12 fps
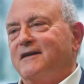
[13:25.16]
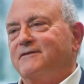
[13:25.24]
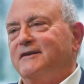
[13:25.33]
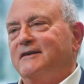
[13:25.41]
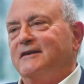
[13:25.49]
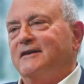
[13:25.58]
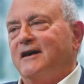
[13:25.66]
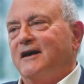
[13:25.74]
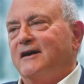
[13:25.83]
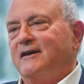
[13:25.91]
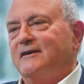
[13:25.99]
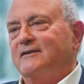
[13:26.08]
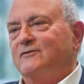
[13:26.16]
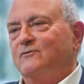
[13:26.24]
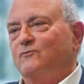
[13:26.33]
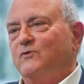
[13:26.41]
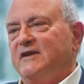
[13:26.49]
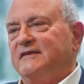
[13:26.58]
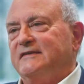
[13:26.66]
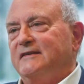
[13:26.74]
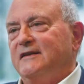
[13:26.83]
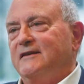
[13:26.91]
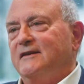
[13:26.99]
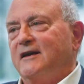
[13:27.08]
think we
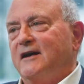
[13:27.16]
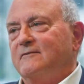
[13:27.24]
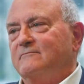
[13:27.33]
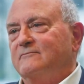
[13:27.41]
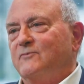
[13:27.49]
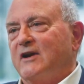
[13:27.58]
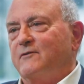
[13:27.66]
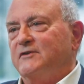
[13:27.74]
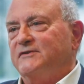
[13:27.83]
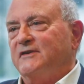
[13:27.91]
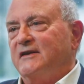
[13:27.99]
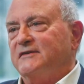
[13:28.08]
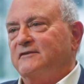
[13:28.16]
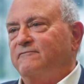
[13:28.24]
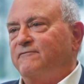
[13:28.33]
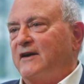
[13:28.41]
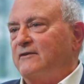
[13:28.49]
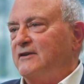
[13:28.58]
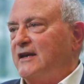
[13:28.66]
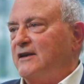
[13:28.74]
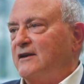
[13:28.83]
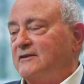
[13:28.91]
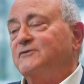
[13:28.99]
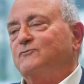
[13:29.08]
see what I would say is the
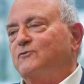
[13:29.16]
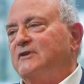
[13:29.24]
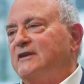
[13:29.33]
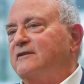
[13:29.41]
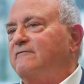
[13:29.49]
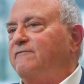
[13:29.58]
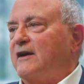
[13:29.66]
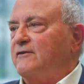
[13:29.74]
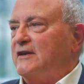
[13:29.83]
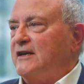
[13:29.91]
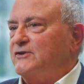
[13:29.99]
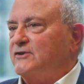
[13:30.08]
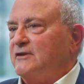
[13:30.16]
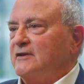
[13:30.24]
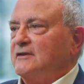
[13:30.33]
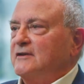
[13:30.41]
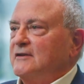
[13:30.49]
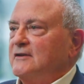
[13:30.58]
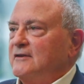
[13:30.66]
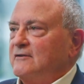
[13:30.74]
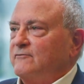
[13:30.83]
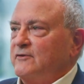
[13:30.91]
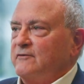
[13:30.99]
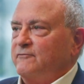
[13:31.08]
foundation. It's really the foundation
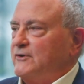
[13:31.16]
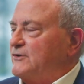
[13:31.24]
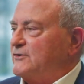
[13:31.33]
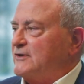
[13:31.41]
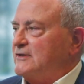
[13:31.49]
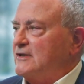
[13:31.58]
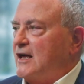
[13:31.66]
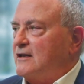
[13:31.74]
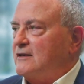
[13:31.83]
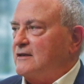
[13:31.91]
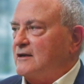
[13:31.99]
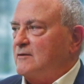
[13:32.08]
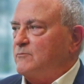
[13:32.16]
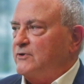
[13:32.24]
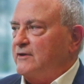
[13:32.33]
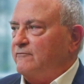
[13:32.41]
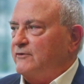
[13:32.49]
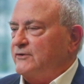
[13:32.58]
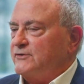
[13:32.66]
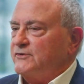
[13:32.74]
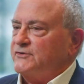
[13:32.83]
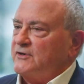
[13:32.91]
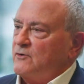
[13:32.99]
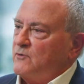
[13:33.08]
for the future. It's not the complete future.
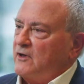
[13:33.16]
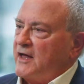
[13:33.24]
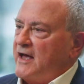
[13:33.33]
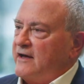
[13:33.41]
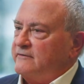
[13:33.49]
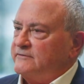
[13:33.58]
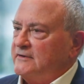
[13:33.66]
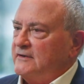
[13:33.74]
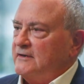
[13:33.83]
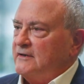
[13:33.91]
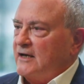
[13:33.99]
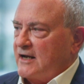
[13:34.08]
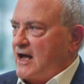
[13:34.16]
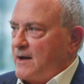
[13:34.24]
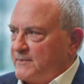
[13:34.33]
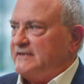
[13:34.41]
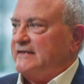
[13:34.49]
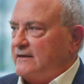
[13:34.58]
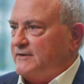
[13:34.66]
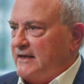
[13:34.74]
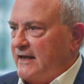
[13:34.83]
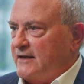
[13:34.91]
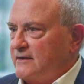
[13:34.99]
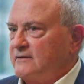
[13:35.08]
So we'll have a common set of
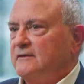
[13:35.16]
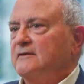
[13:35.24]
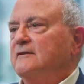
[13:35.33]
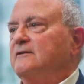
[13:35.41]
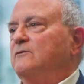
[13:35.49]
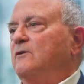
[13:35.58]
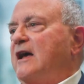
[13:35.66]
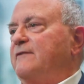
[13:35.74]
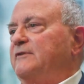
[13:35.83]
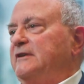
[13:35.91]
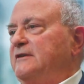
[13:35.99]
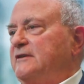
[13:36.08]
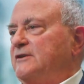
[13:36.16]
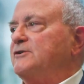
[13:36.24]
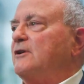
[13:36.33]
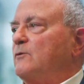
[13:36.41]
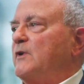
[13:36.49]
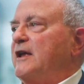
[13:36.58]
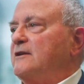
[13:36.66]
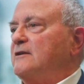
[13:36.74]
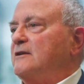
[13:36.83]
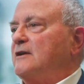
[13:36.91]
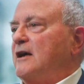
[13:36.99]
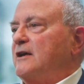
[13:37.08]
data. We'll have a digital way
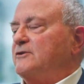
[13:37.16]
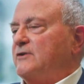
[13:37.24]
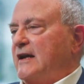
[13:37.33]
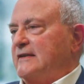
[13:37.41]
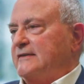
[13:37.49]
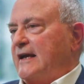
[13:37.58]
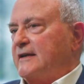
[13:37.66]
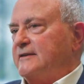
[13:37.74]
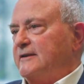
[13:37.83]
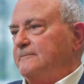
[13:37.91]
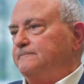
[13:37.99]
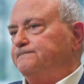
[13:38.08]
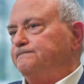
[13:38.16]
to transact it.